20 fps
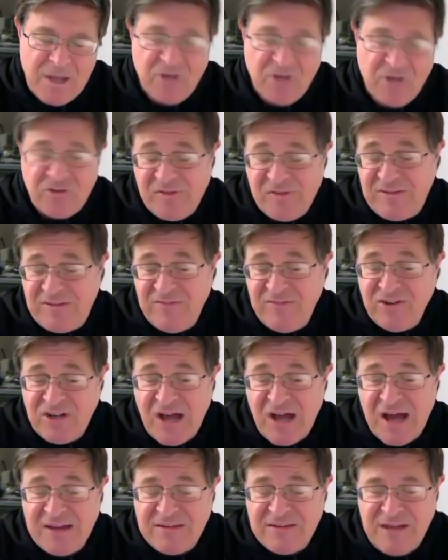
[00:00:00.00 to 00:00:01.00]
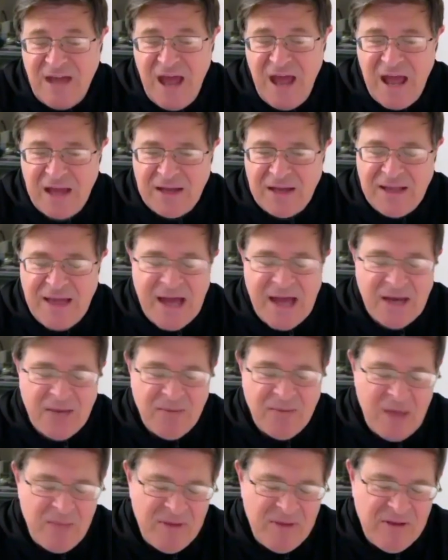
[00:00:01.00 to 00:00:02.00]
He calls it the civitas Dei. In
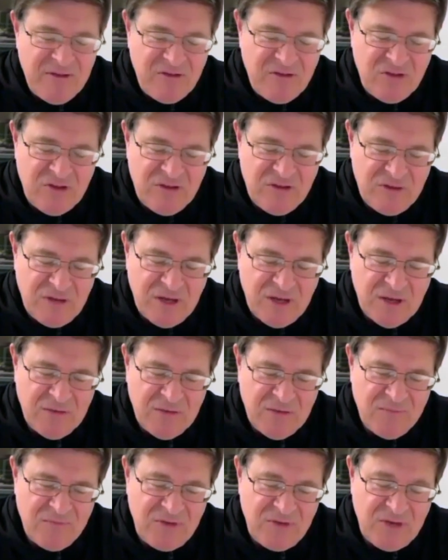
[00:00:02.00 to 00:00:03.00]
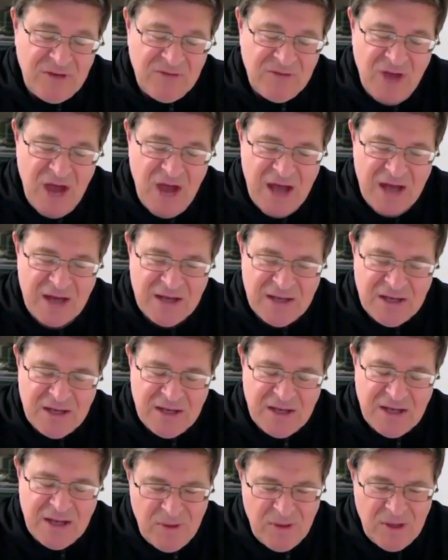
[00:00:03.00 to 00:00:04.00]
Latin, that means city of God.
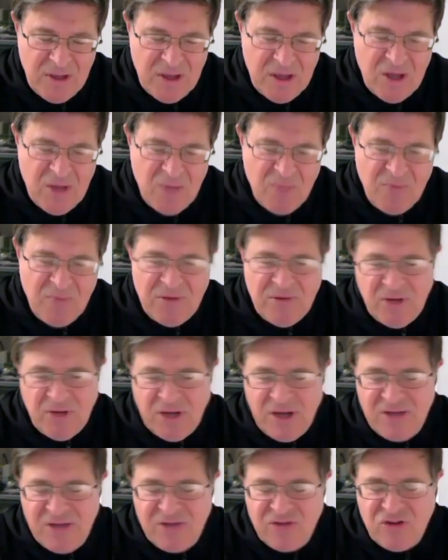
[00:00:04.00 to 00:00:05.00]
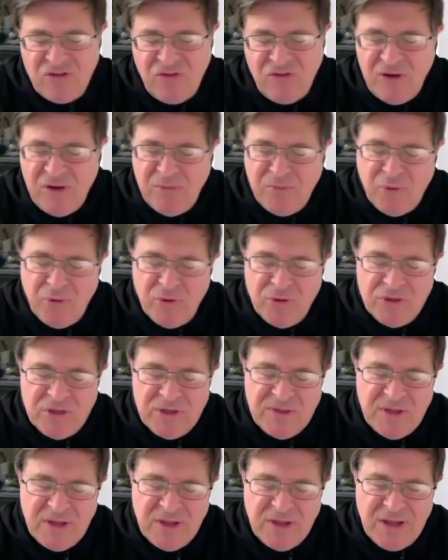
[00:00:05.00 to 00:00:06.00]
But Augustine's very
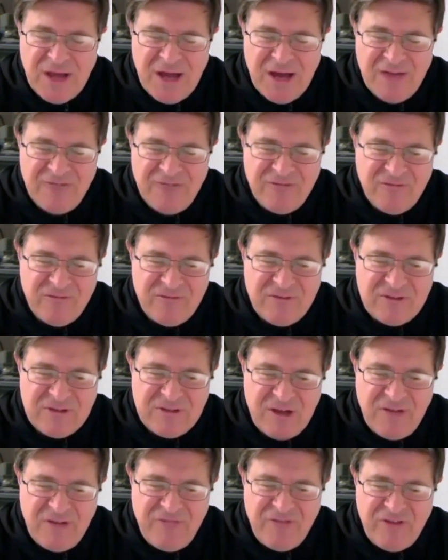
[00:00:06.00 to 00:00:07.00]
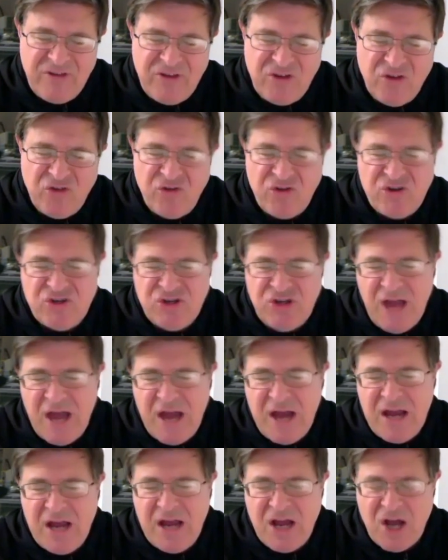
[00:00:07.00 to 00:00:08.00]
important, and a lot of stuff that's in
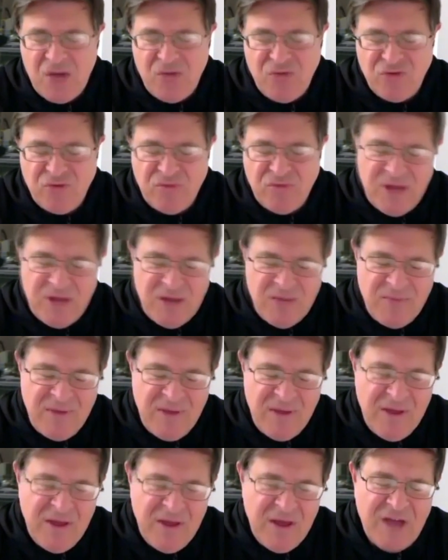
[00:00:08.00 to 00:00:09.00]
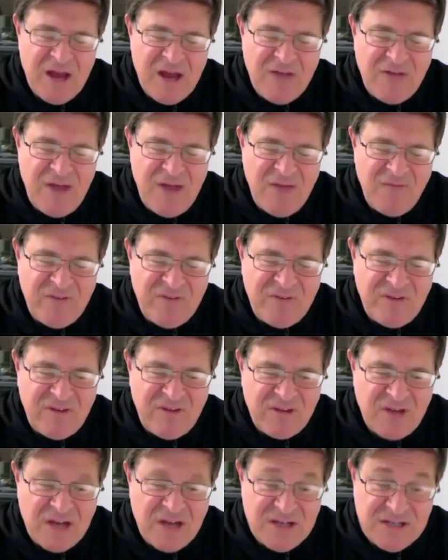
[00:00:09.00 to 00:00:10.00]
Christianity comes from him. This kind of
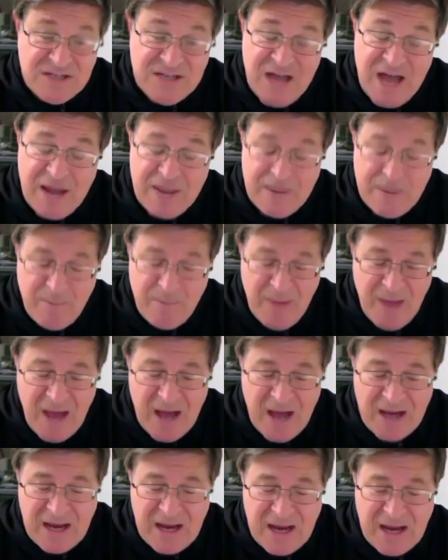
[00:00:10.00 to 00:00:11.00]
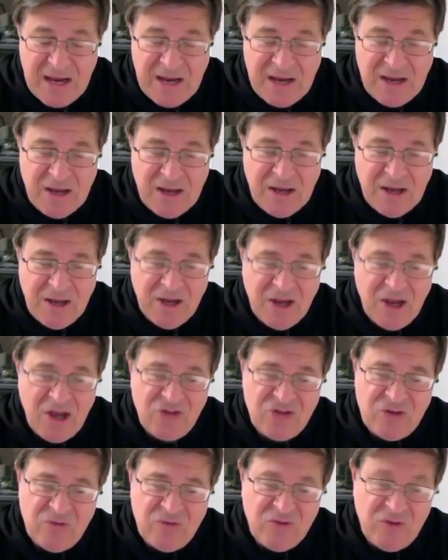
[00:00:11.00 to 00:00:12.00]
emphasis on denying the body,
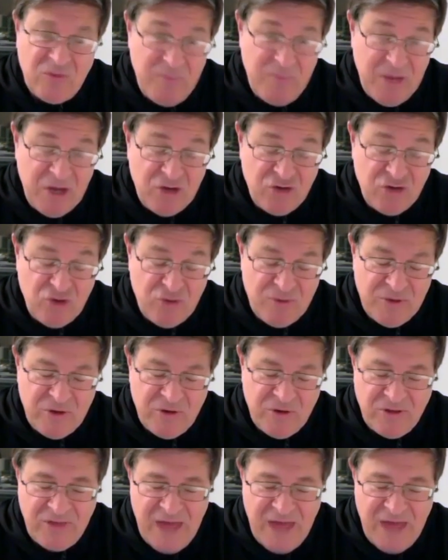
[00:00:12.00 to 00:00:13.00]
Augustine was a big contributor to